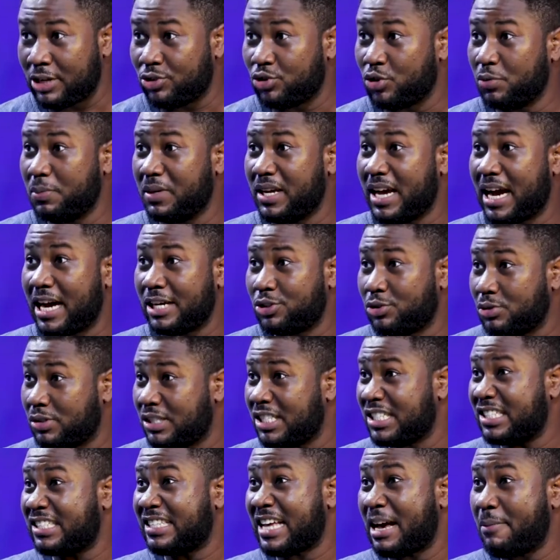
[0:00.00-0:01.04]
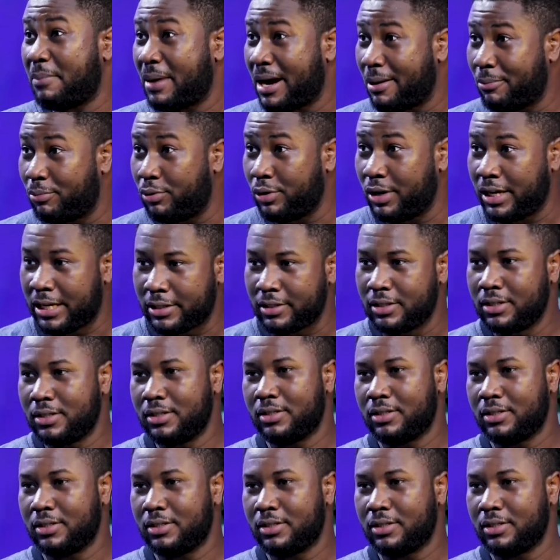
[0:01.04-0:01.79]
Zooming her shoes is cyberbully.